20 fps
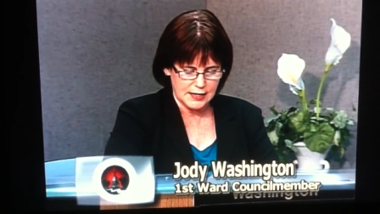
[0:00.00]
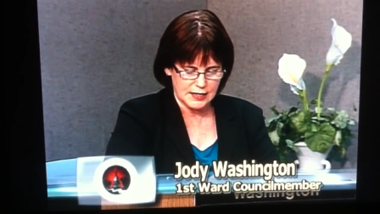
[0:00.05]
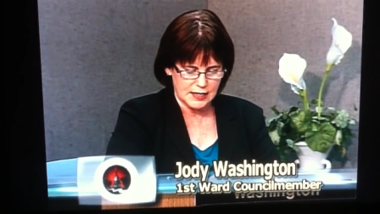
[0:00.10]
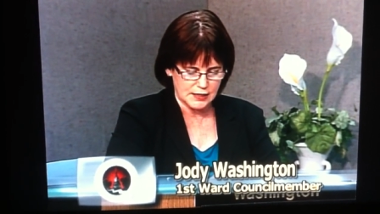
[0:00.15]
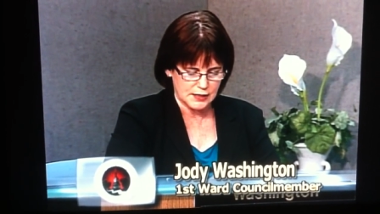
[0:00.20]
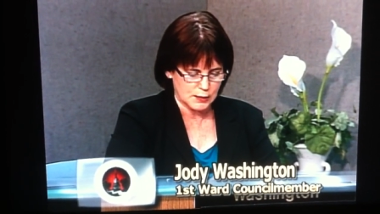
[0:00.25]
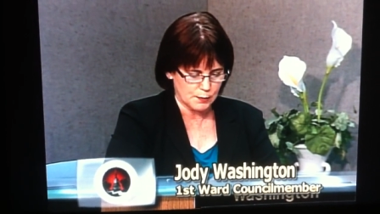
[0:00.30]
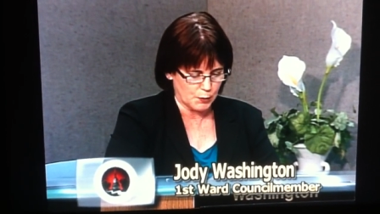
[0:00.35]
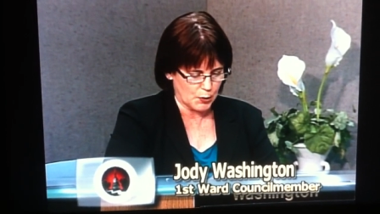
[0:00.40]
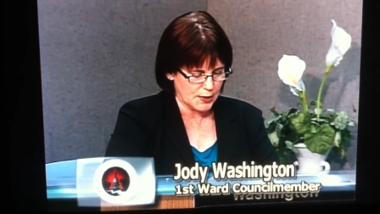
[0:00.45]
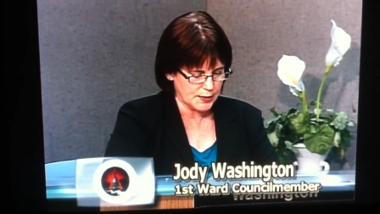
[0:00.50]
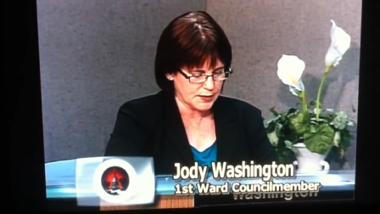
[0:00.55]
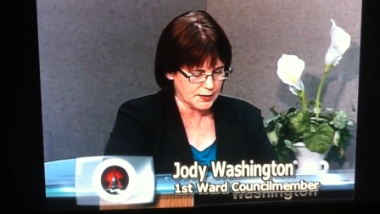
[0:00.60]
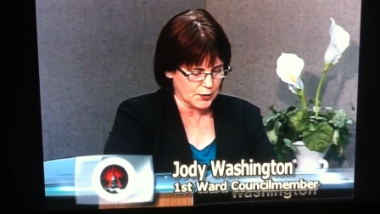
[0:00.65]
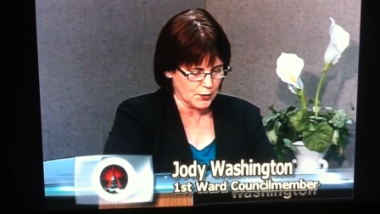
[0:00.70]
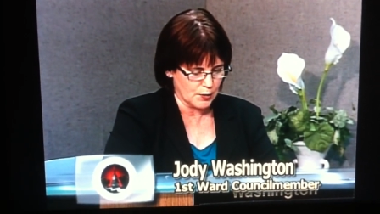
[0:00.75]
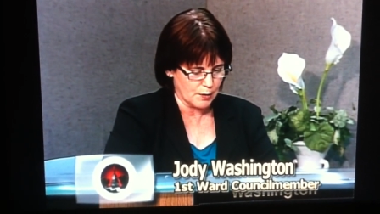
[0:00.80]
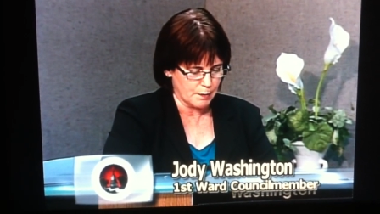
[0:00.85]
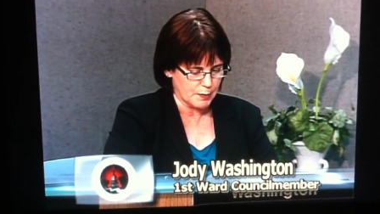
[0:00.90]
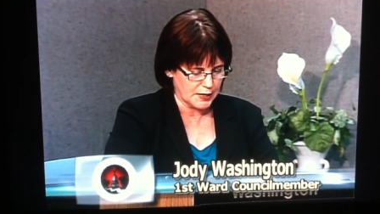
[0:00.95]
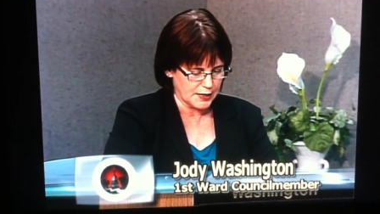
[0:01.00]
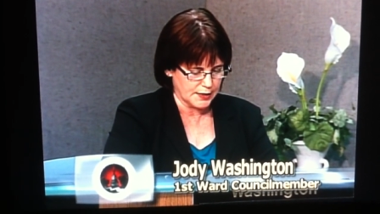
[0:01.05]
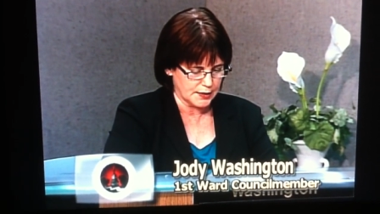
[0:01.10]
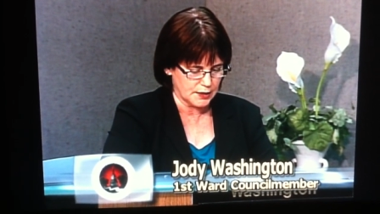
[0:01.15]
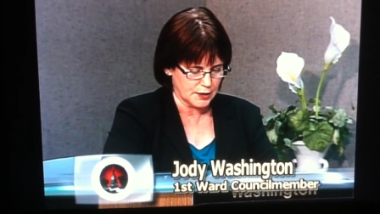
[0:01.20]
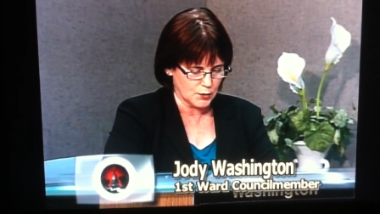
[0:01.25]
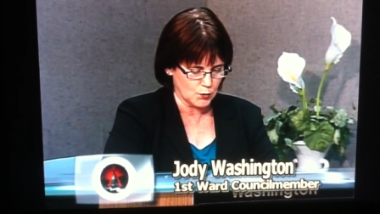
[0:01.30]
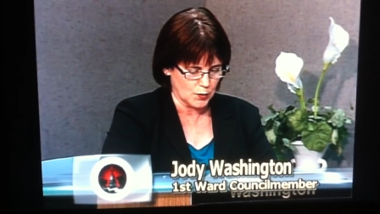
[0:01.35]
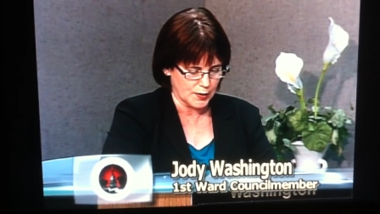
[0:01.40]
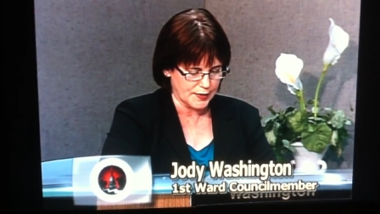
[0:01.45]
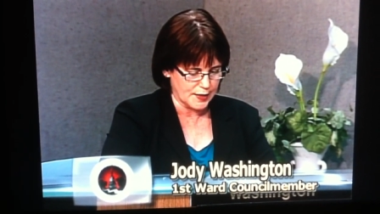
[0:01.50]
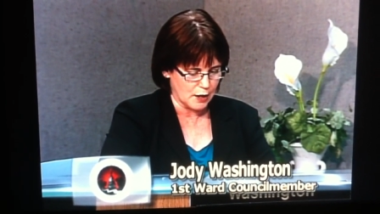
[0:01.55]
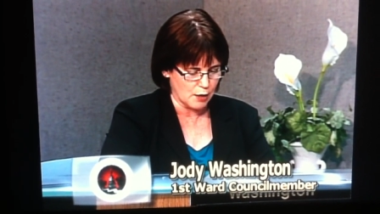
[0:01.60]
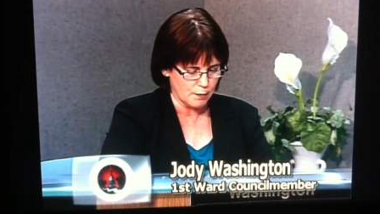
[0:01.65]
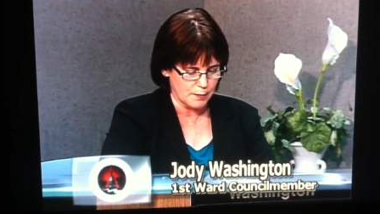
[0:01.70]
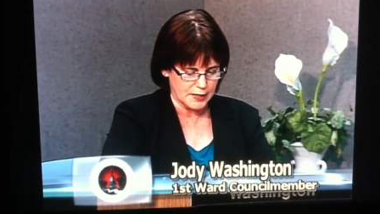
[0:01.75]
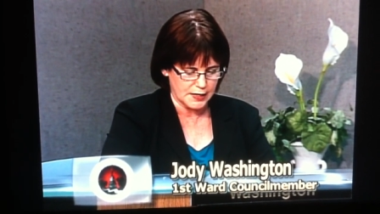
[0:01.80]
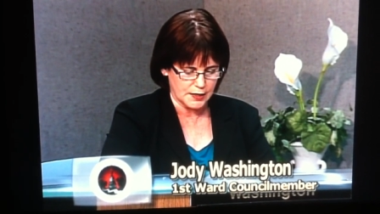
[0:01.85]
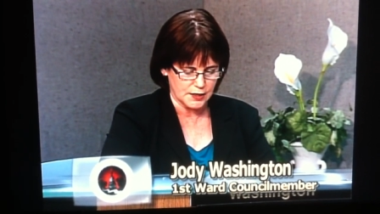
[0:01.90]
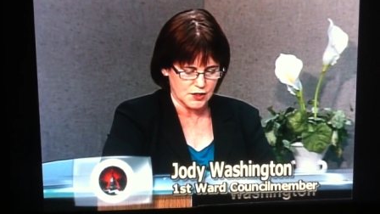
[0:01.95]
can express their opinion
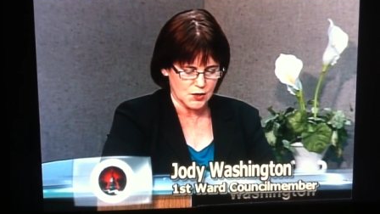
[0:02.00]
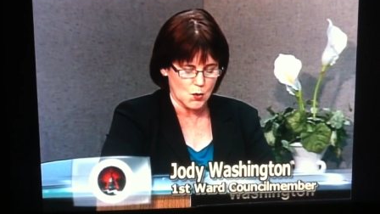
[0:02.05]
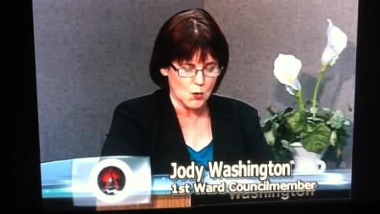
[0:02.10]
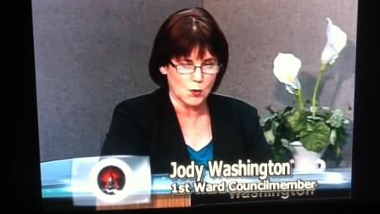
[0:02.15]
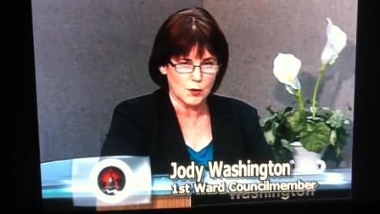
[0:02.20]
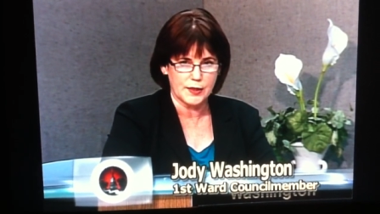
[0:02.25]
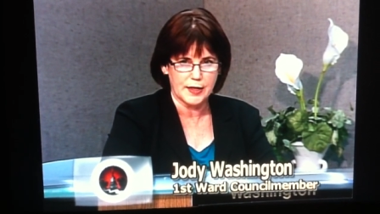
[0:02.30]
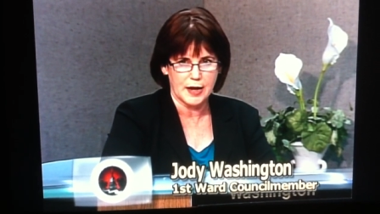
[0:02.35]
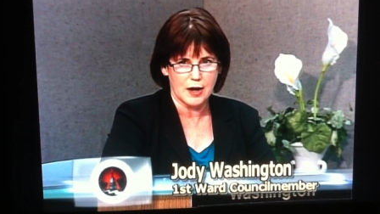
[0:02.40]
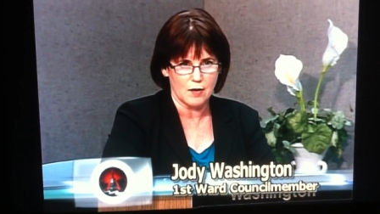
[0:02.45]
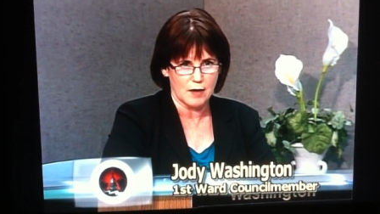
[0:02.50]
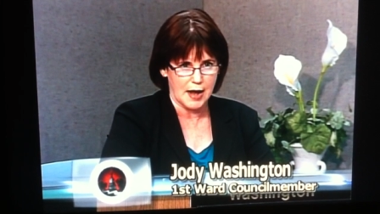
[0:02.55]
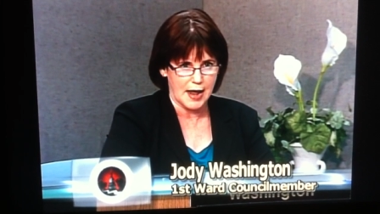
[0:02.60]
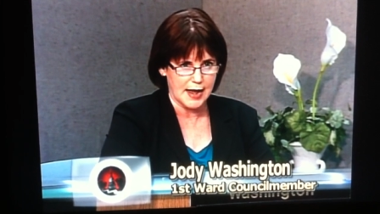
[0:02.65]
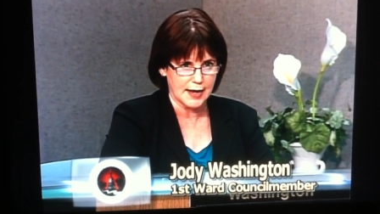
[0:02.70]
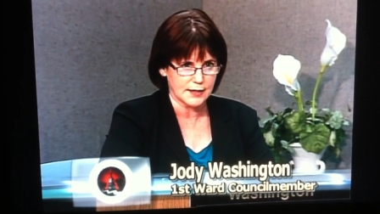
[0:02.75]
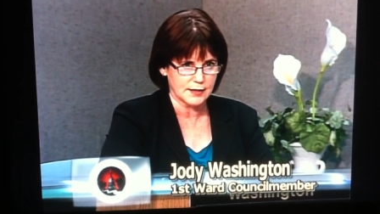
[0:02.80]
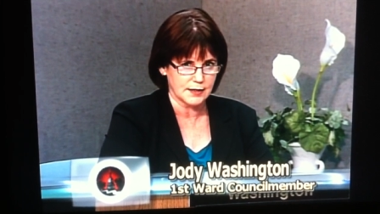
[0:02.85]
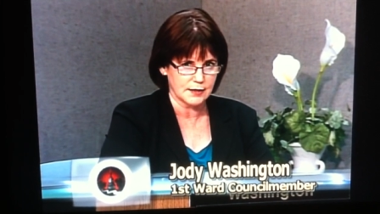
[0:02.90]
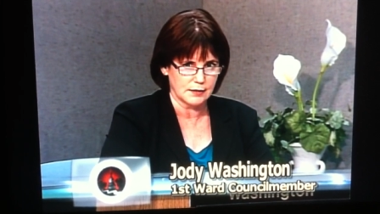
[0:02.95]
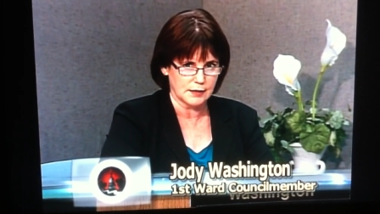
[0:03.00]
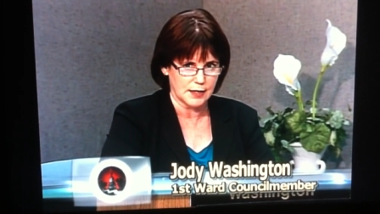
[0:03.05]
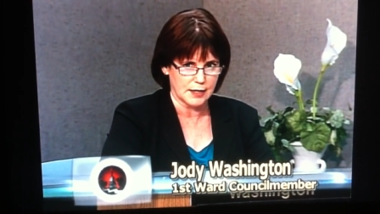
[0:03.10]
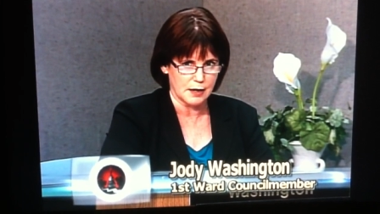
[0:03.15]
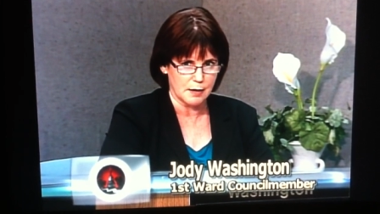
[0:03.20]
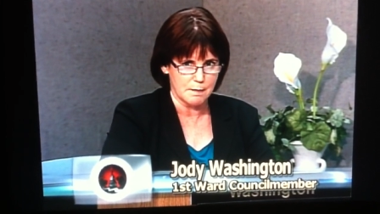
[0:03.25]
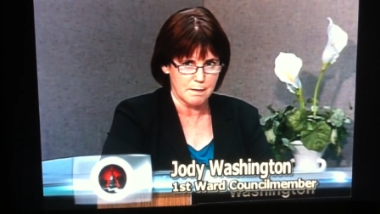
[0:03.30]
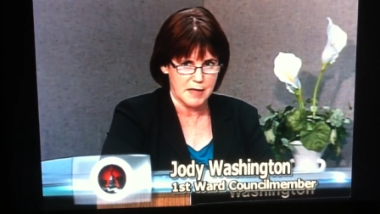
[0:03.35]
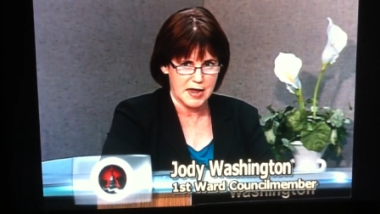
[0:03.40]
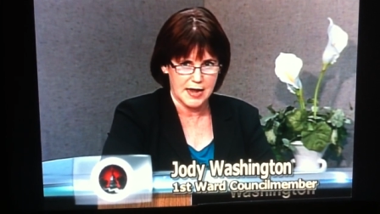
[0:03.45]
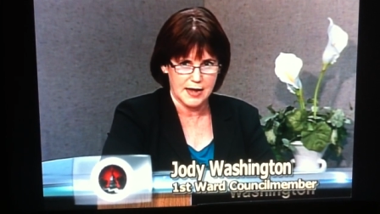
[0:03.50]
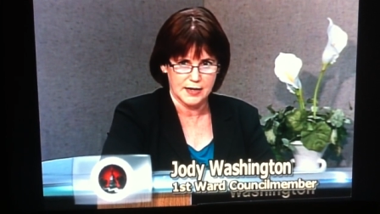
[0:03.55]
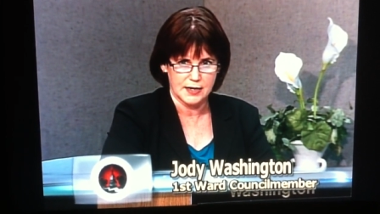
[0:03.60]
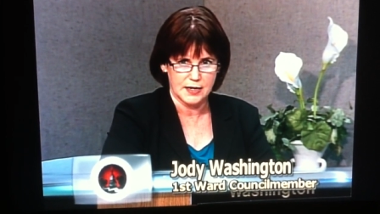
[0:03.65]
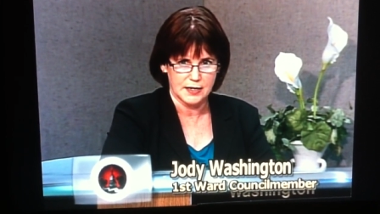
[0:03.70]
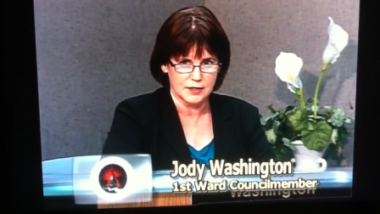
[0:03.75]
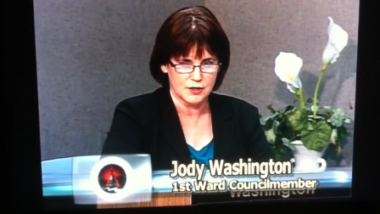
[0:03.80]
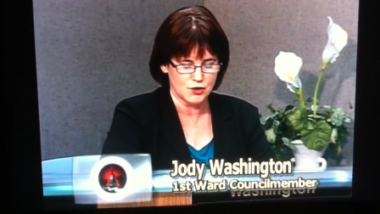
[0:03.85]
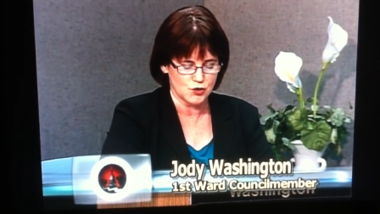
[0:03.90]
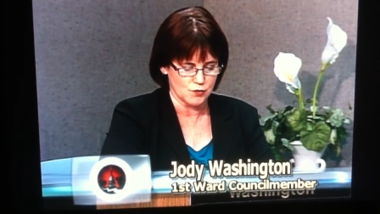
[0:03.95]
without being told they are acting like a
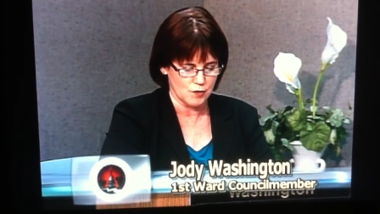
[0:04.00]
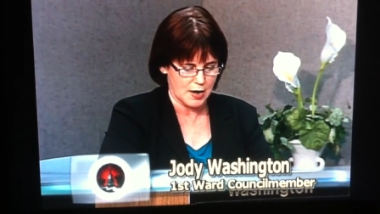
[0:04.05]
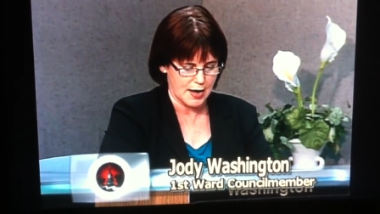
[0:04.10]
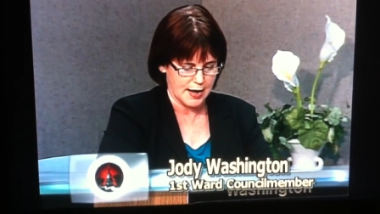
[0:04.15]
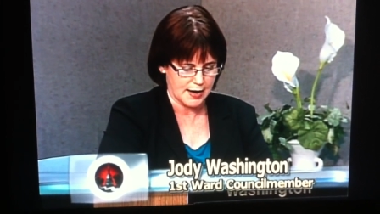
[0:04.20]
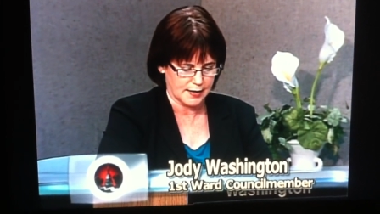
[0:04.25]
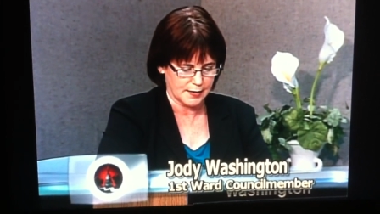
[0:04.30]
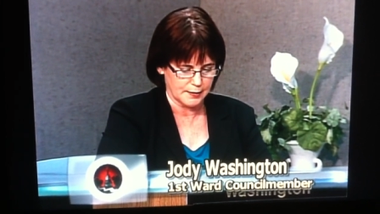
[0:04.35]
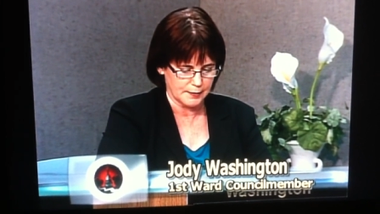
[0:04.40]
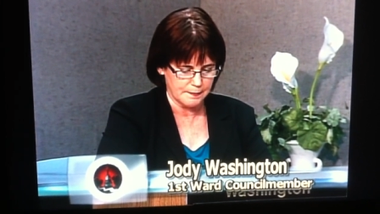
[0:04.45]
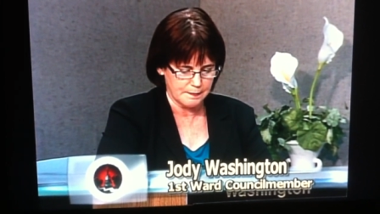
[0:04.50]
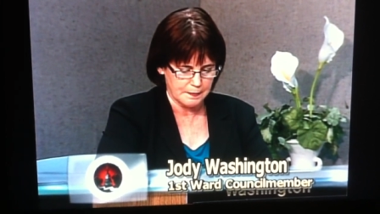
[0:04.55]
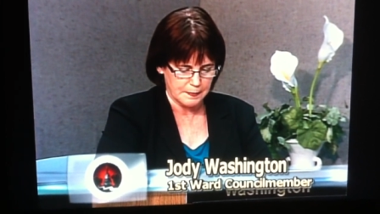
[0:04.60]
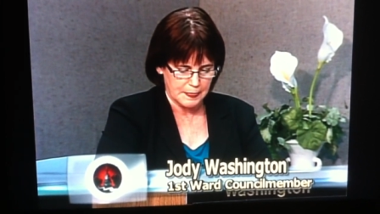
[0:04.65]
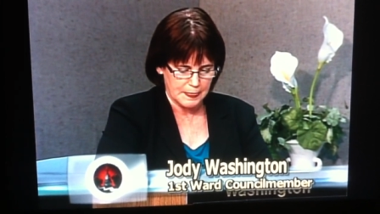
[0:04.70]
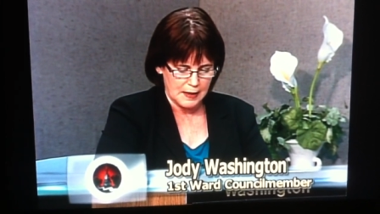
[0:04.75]
man in drag.